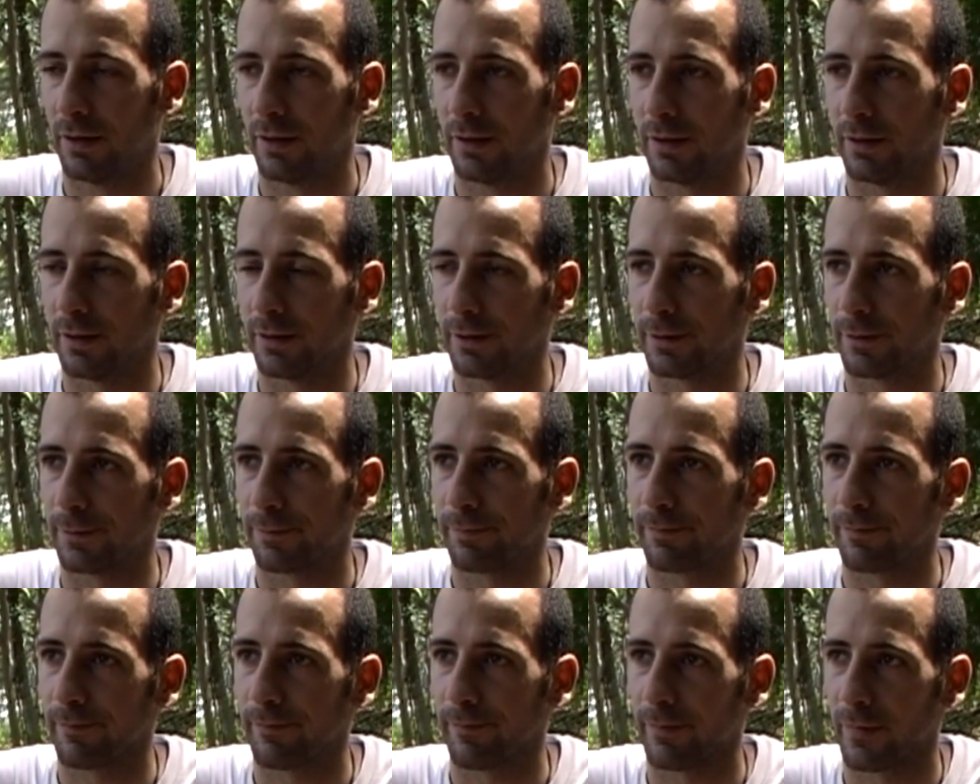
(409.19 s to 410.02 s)
And
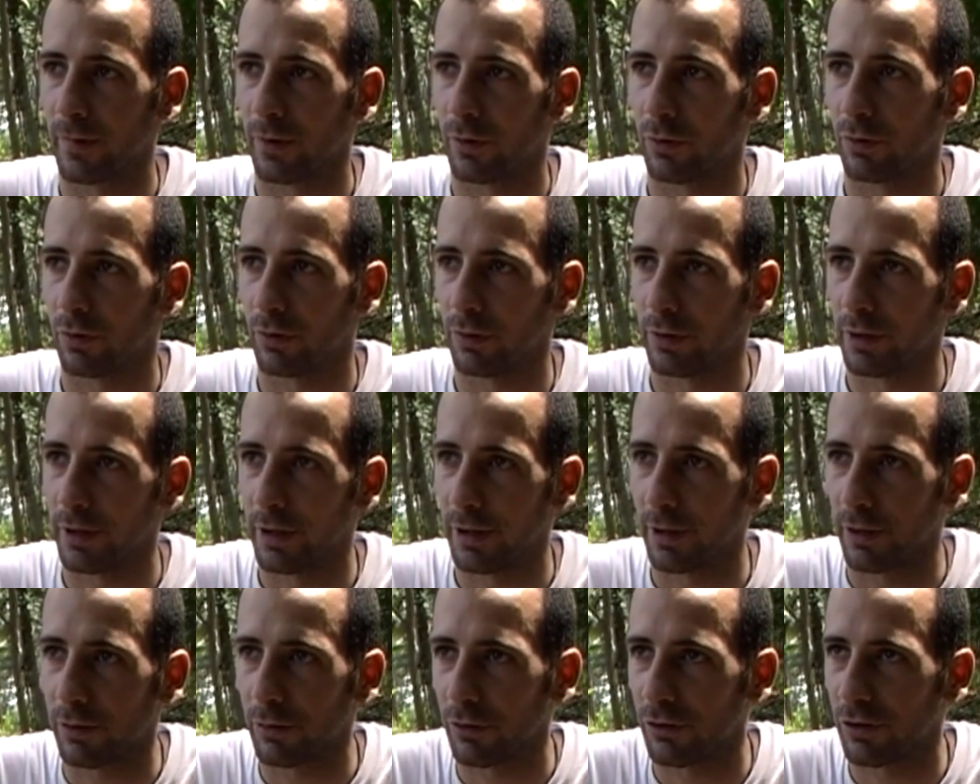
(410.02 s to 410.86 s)
so, yeah,
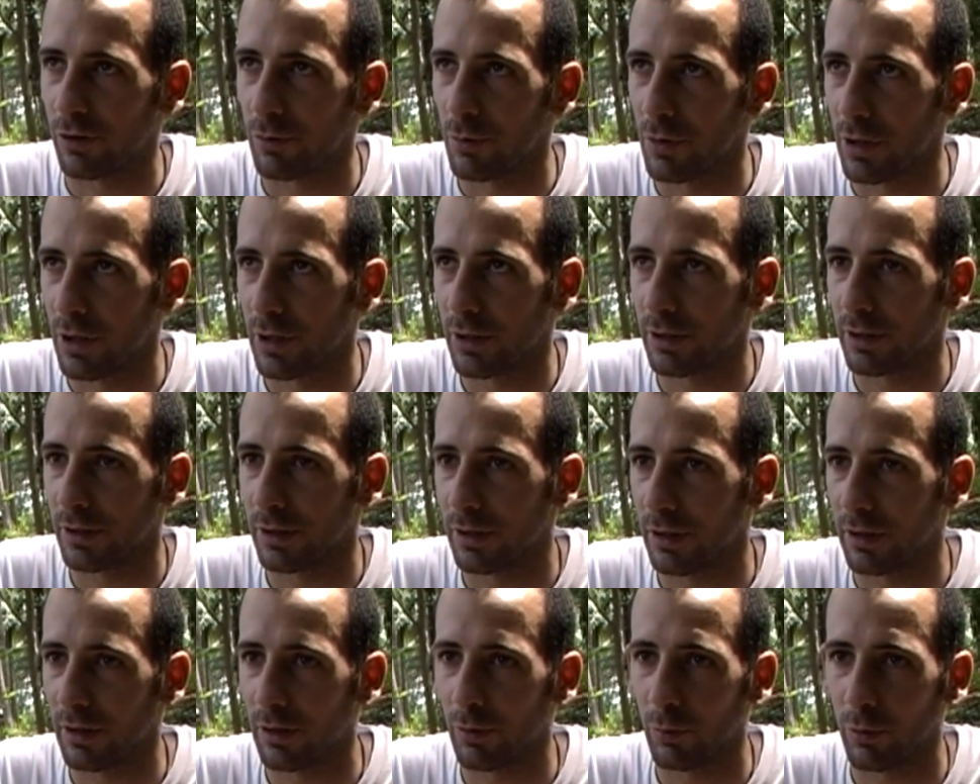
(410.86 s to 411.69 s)
across Tibet, and
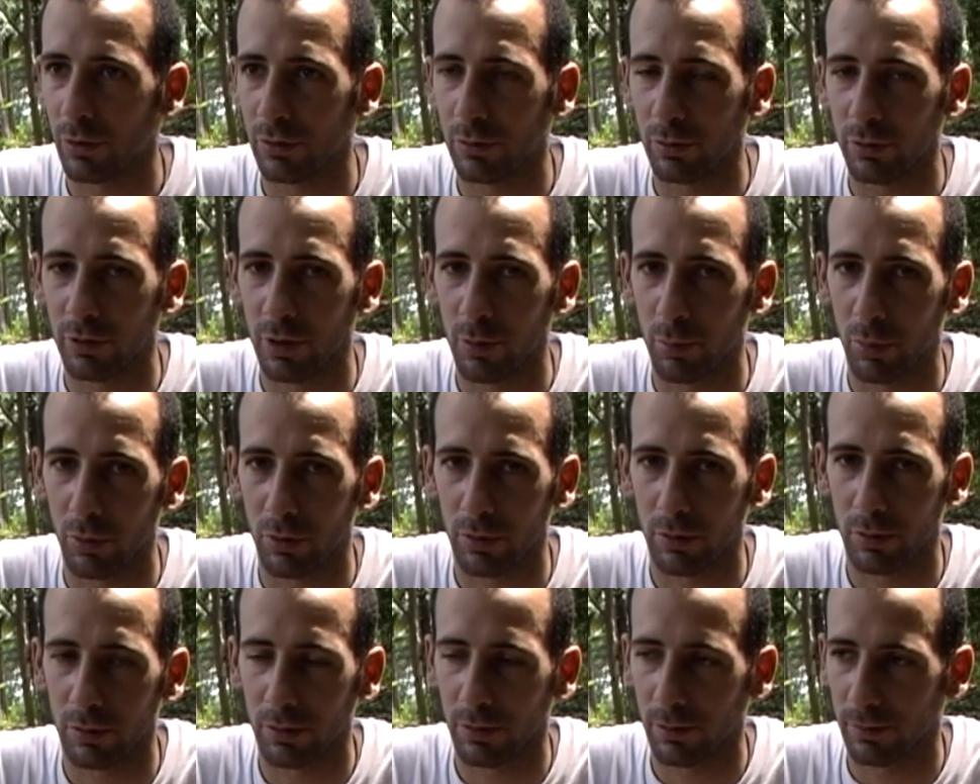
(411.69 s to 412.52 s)
then I went to
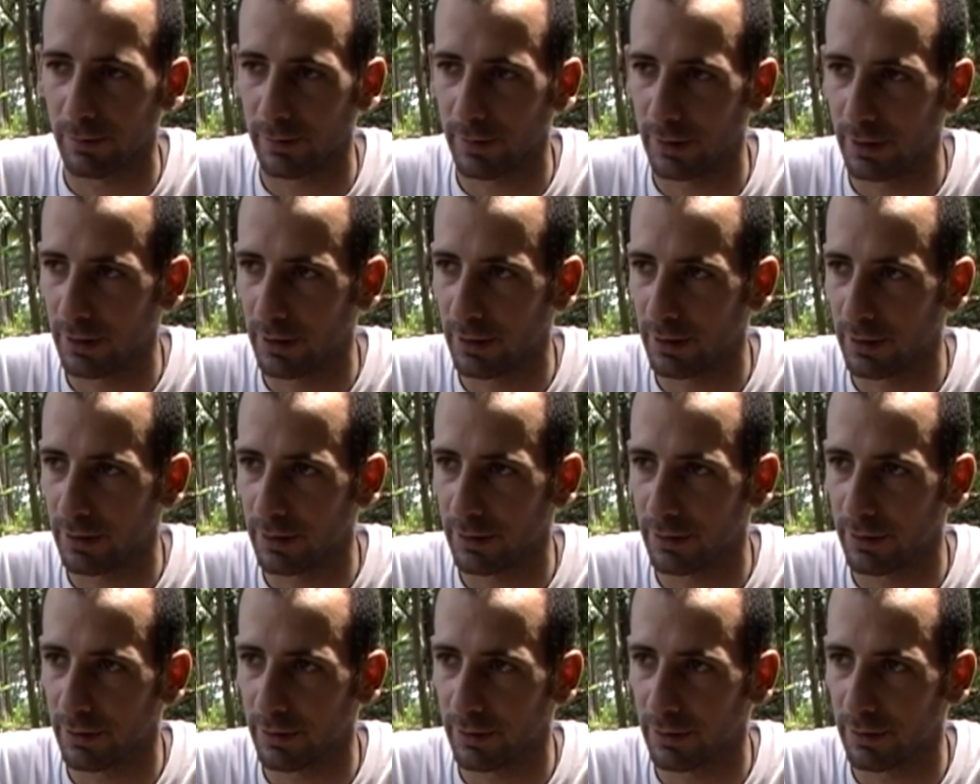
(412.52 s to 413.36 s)
Nepal,
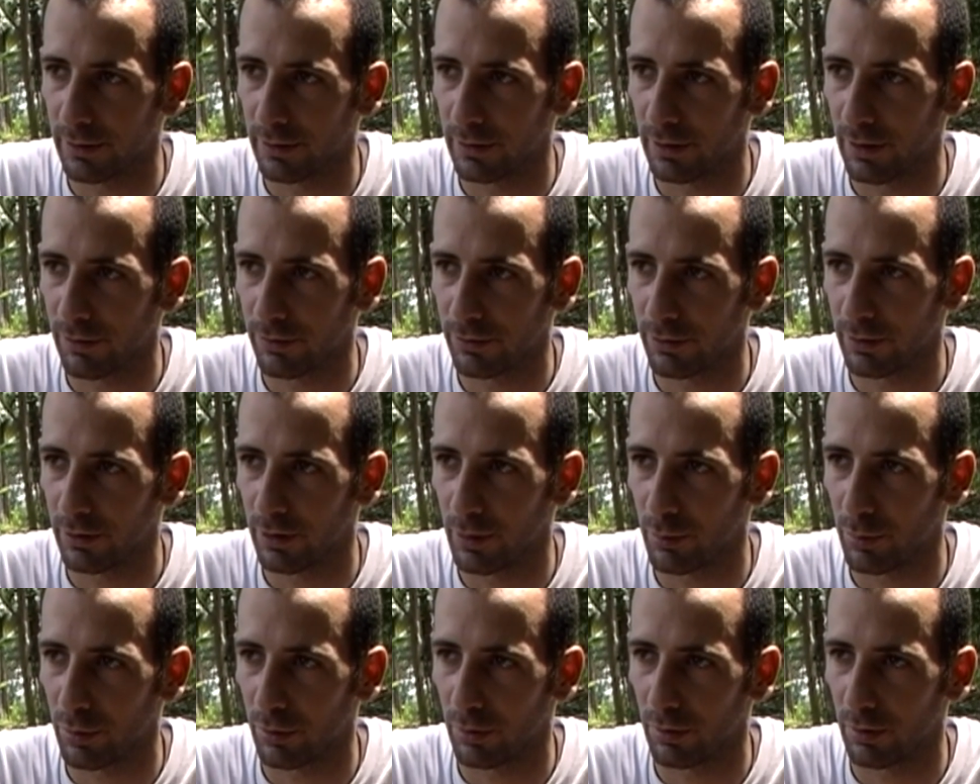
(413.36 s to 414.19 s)
and after
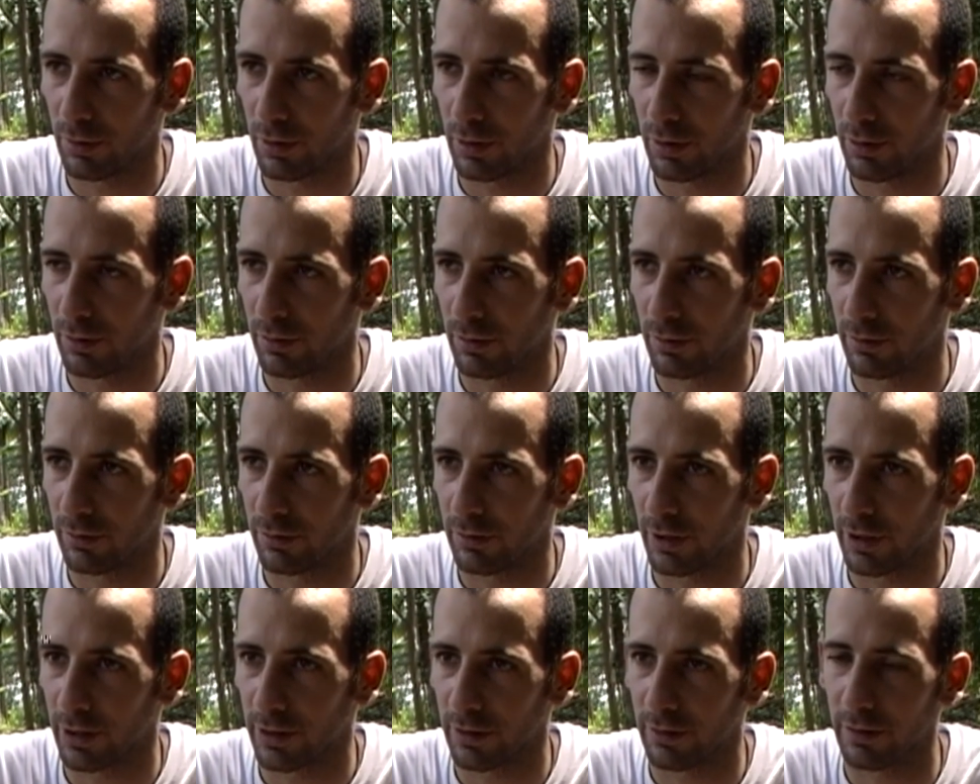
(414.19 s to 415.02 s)
Nepal I
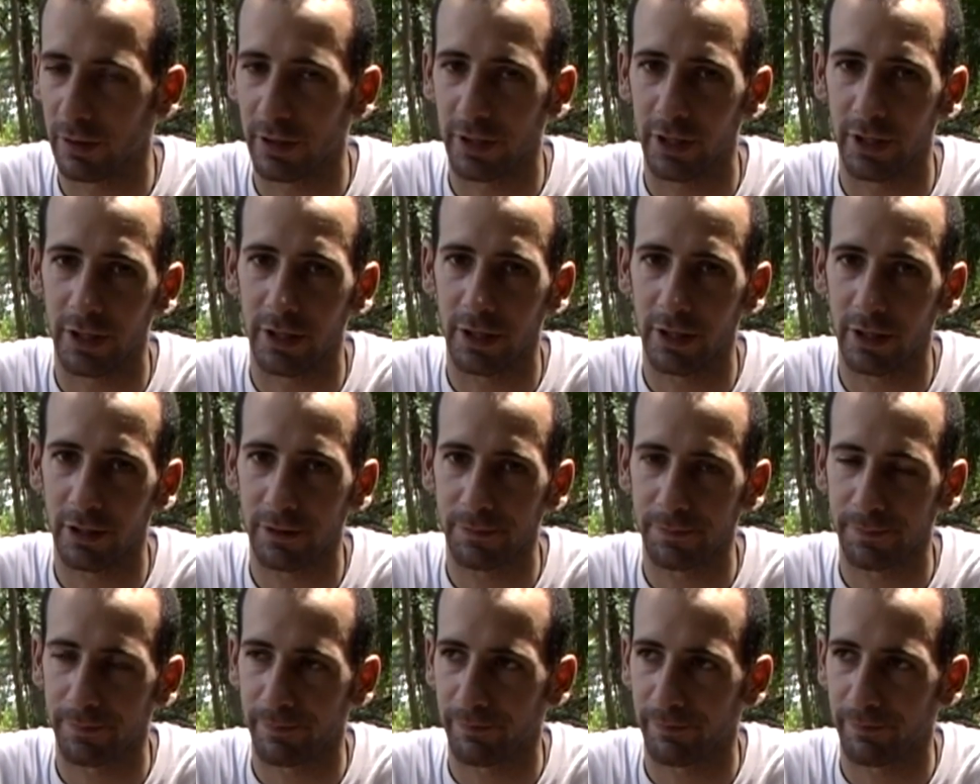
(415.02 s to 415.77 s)
cycled in India.